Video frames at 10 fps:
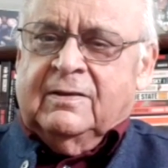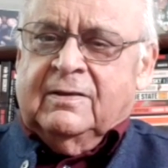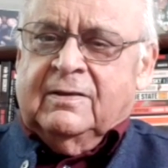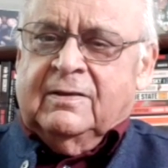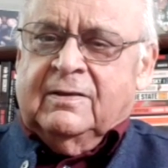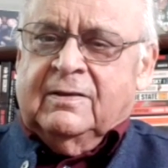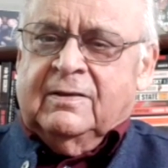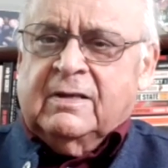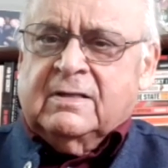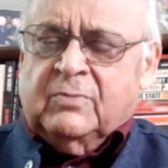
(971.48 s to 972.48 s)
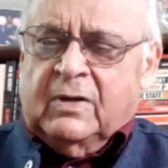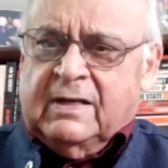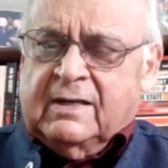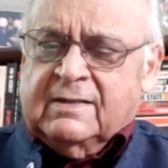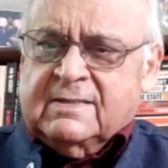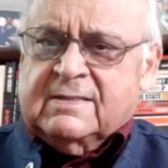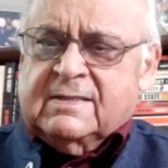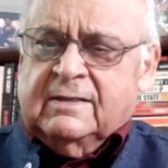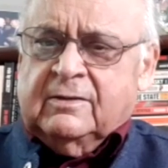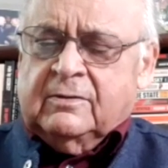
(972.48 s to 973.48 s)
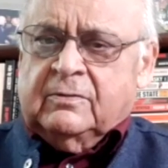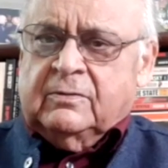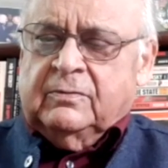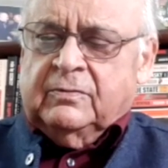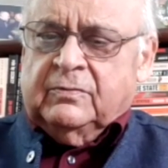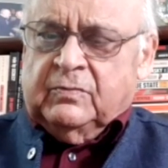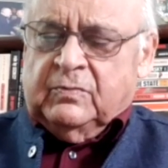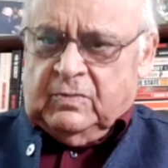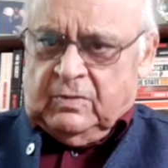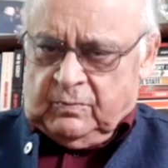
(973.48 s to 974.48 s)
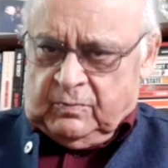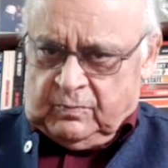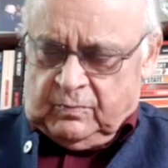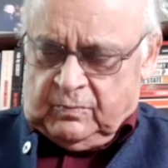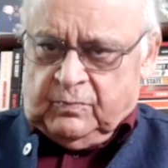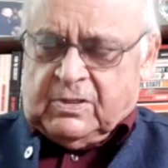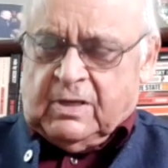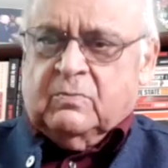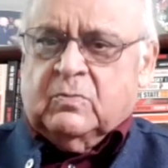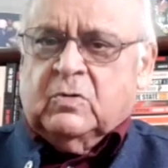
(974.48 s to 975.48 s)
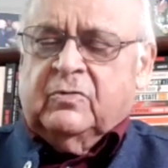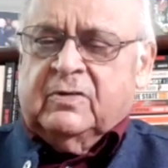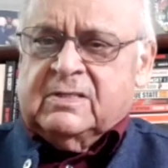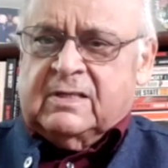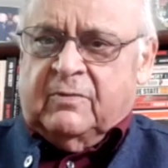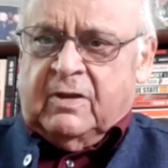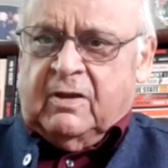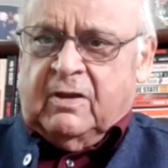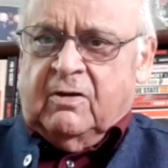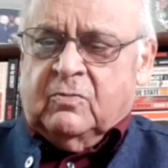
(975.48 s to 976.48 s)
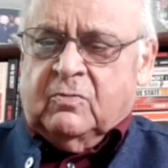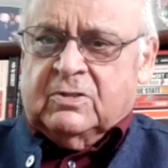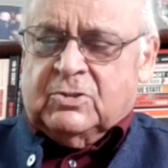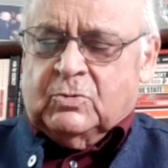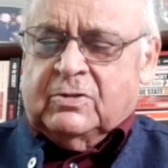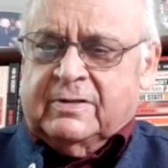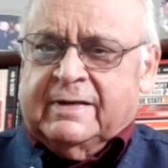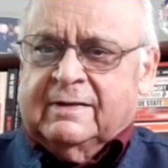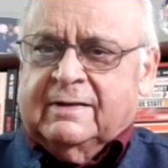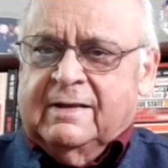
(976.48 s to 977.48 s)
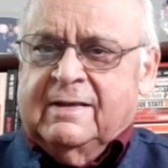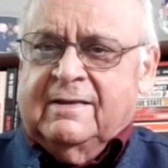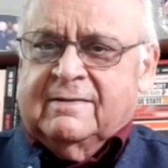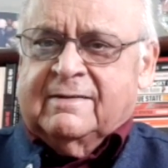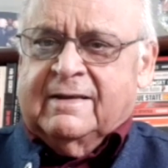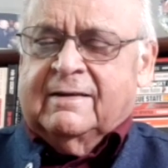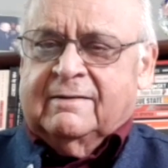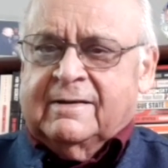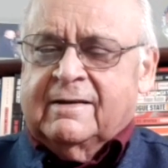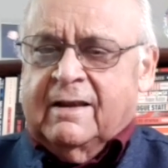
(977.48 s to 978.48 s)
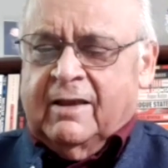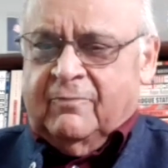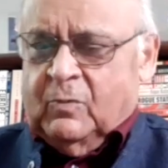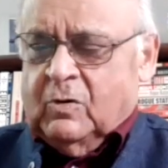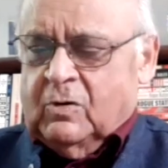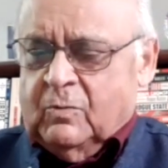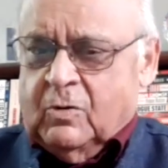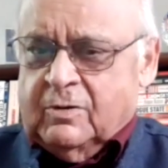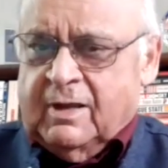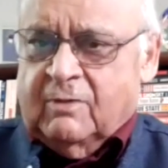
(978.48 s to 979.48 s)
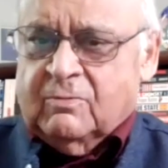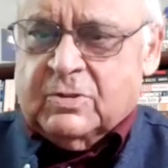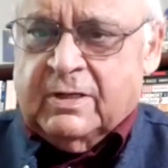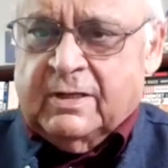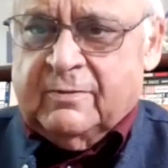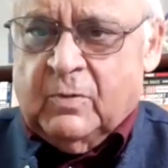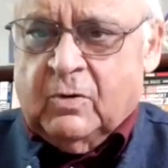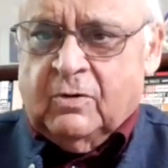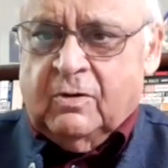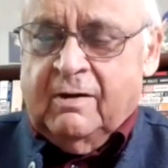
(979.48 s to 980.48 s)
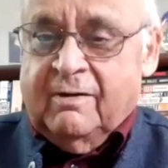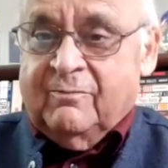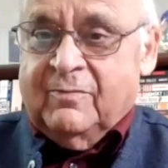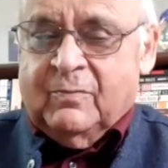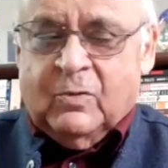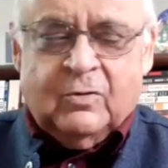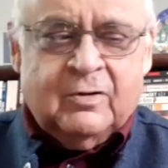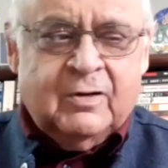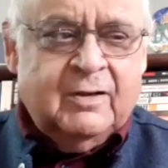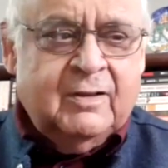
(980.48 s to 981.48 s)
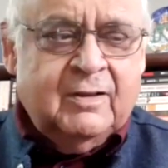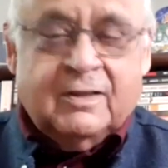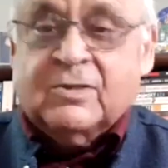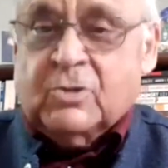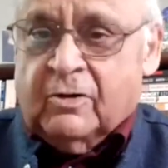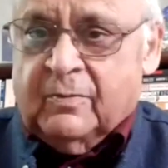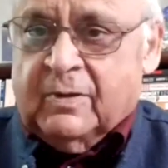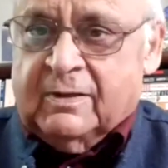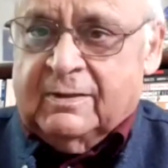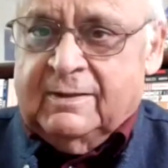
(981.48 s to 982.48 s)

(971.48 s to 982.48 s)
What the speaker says: Nowadays, one does see some movies coming out which show the real life, more down to earth, more enjoyable.